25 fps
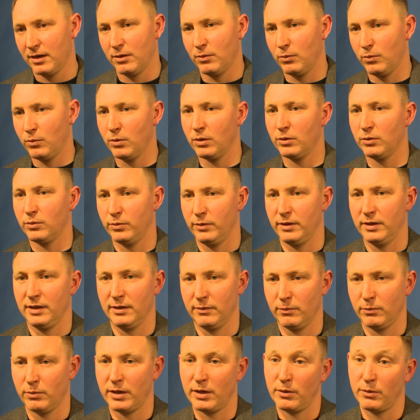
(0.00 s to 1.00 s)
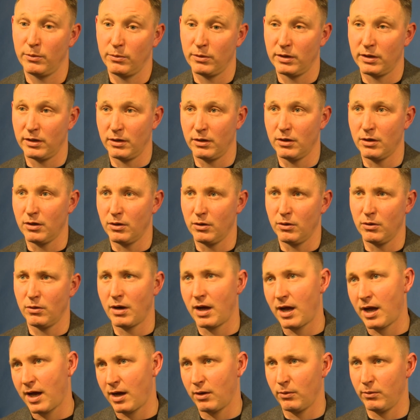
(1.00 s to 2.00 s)
where we want to go,
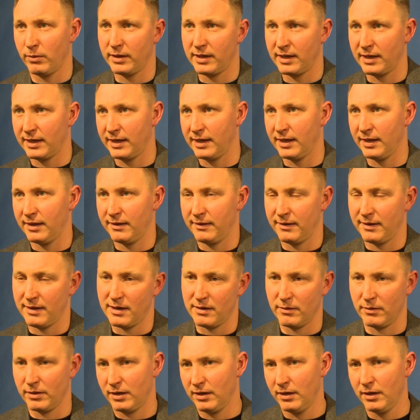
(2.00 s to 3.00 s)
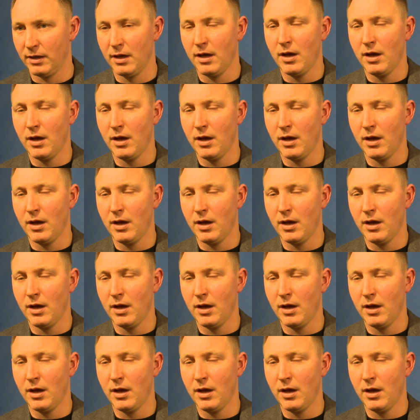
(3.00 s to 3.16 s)
how we can get there, and